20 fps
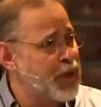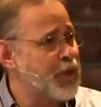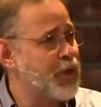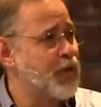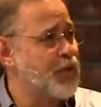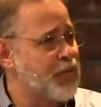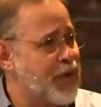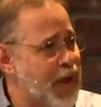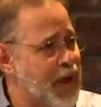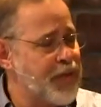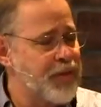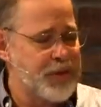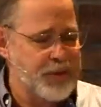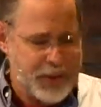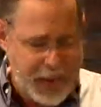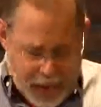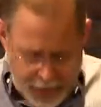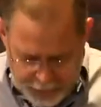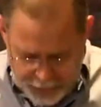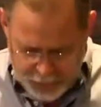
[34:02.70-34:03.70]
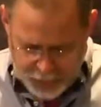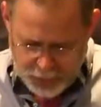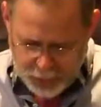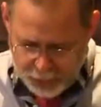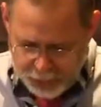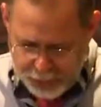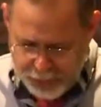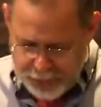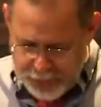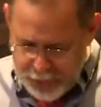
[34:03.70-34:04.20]
and your father's
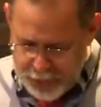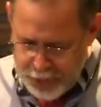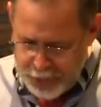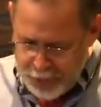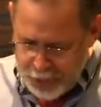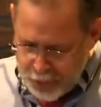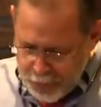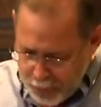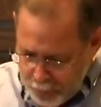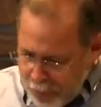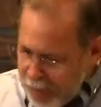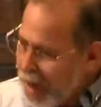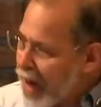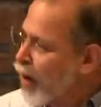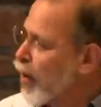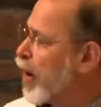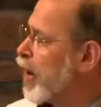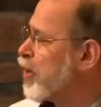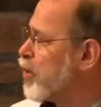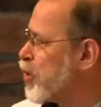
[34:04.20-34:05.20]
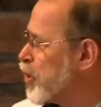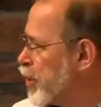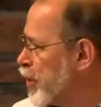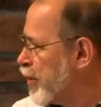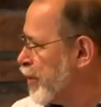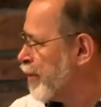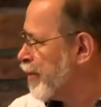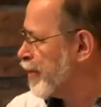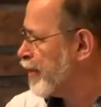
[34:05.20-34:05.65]
household will perish.